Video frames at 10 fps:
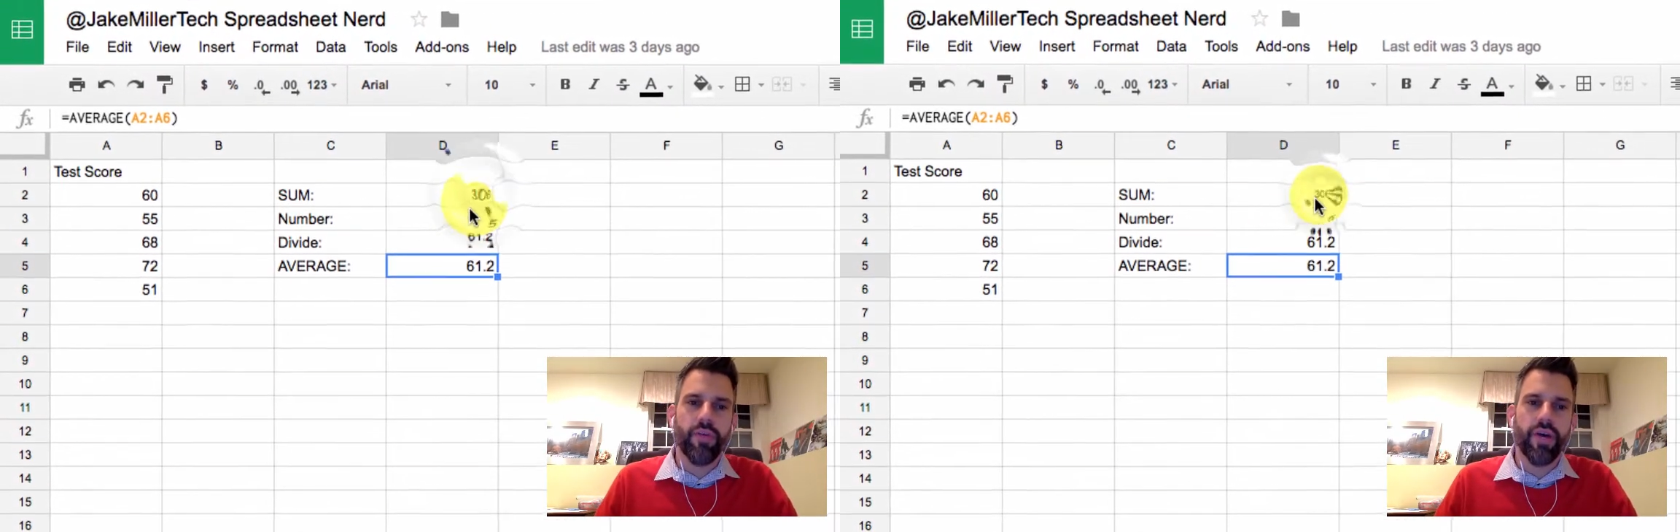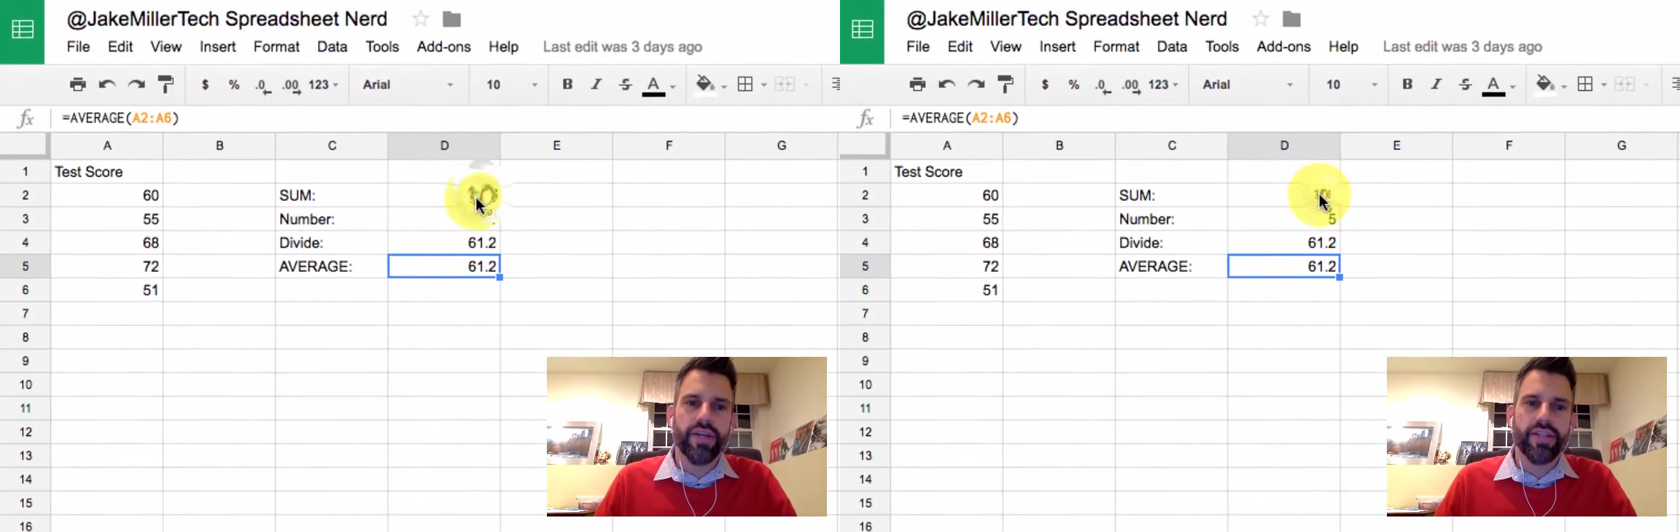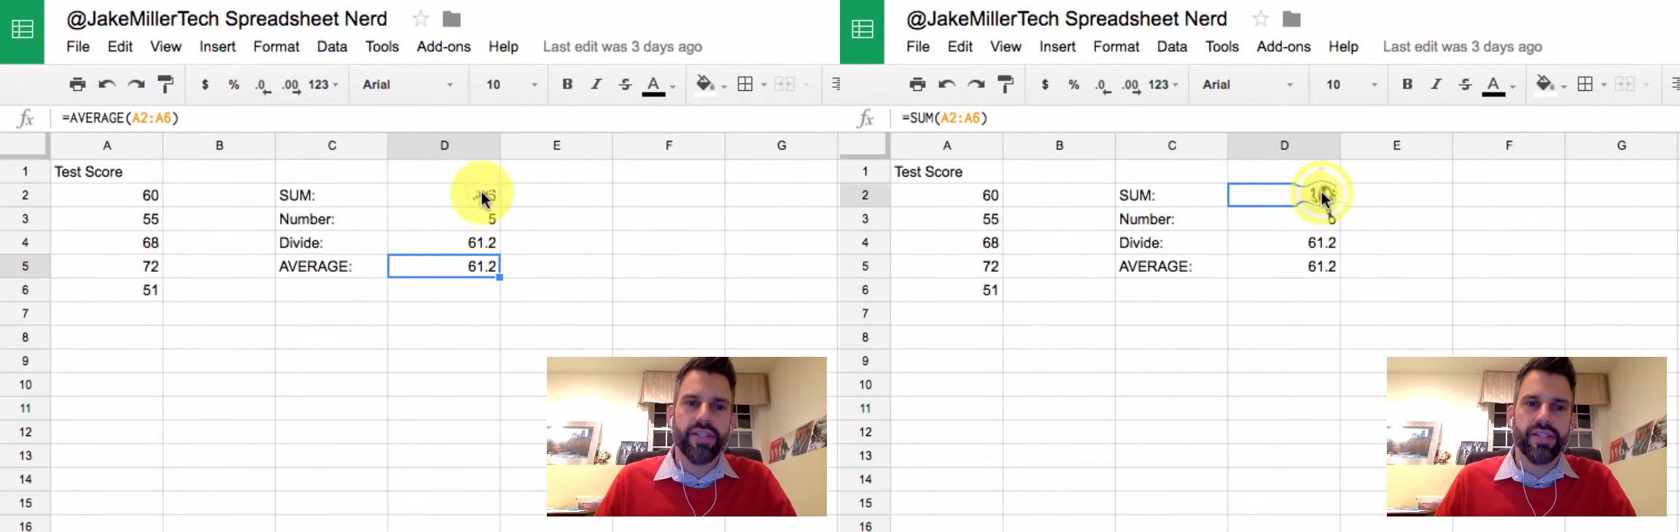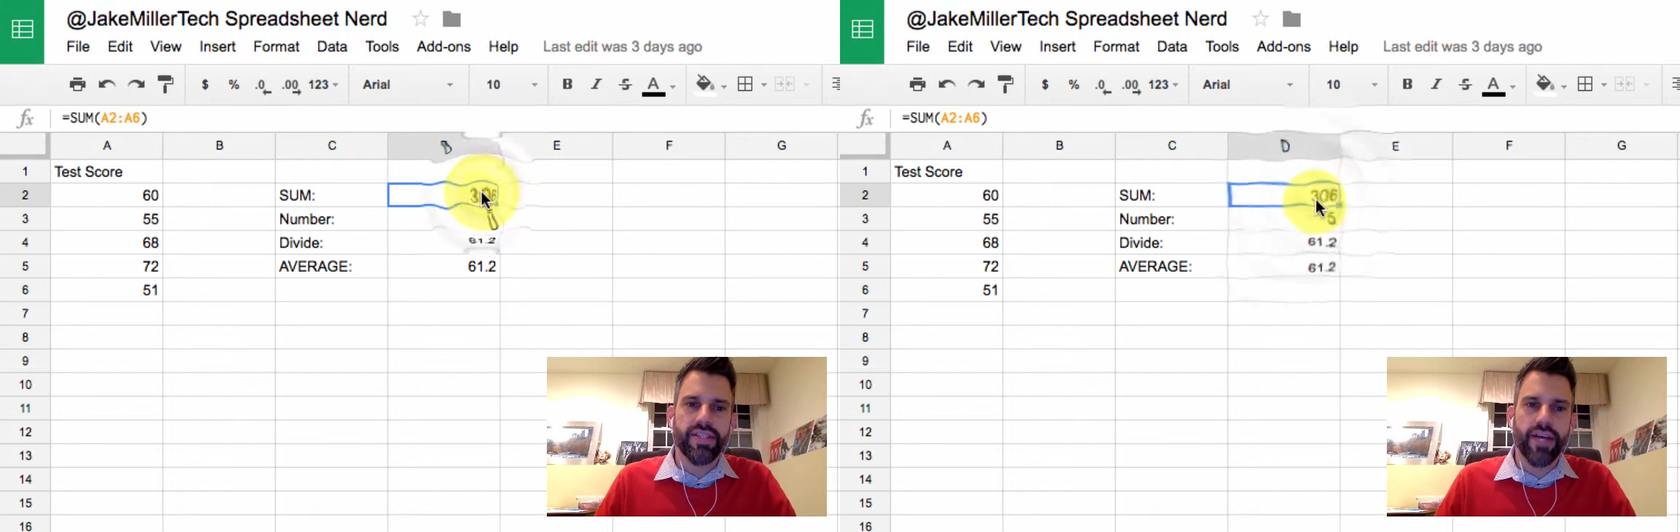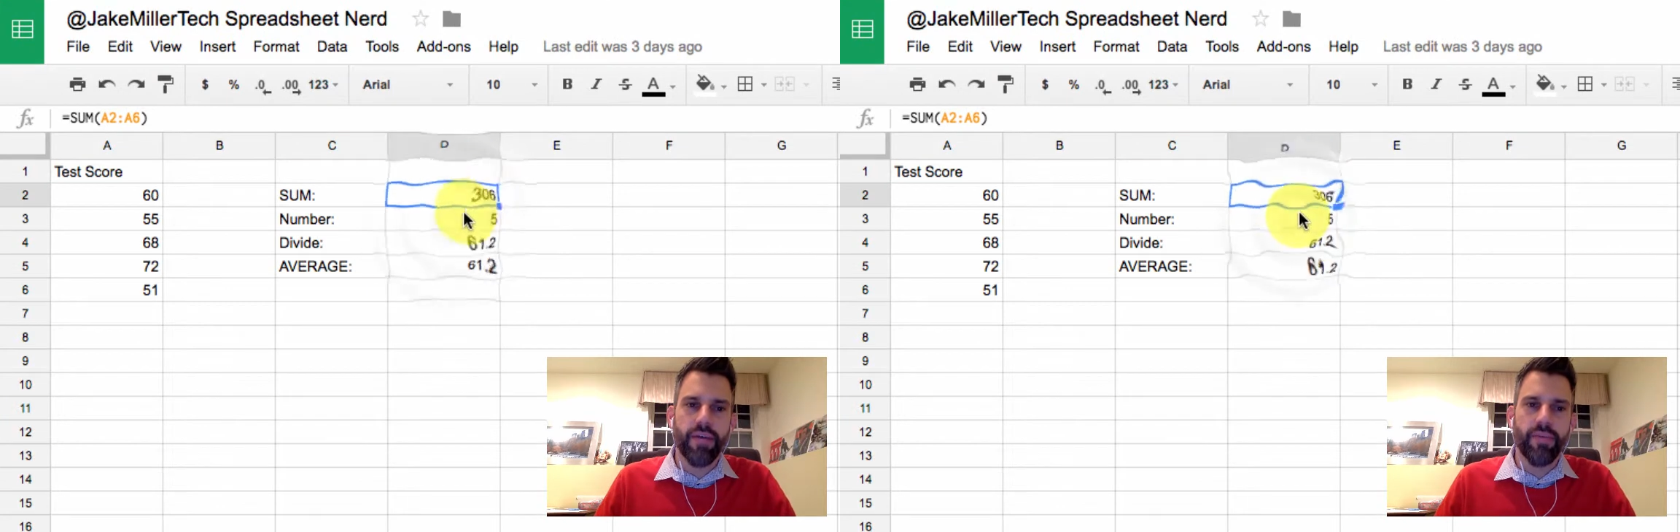was the
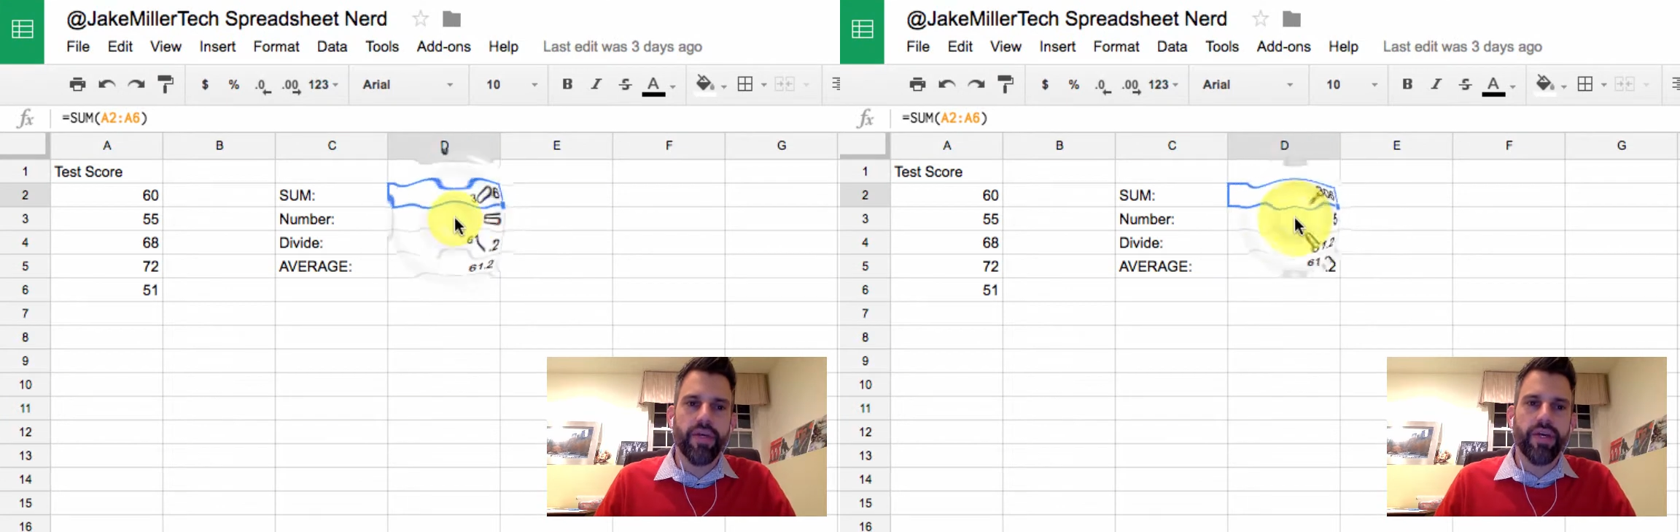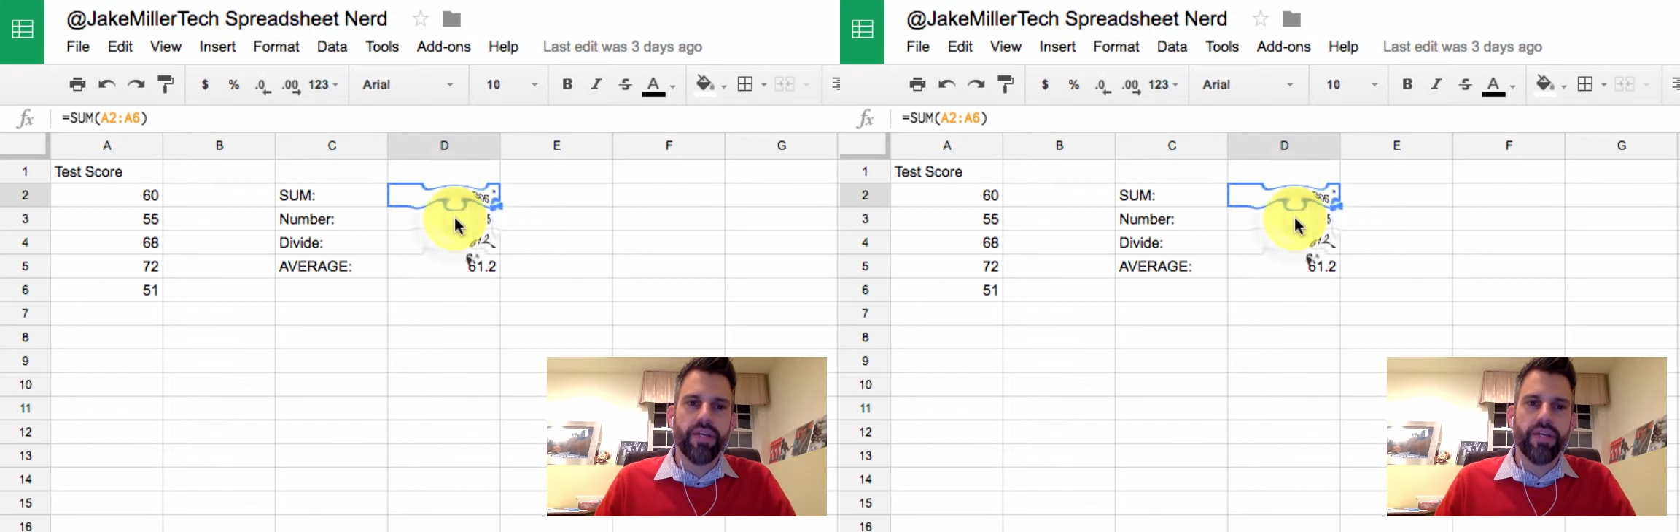sum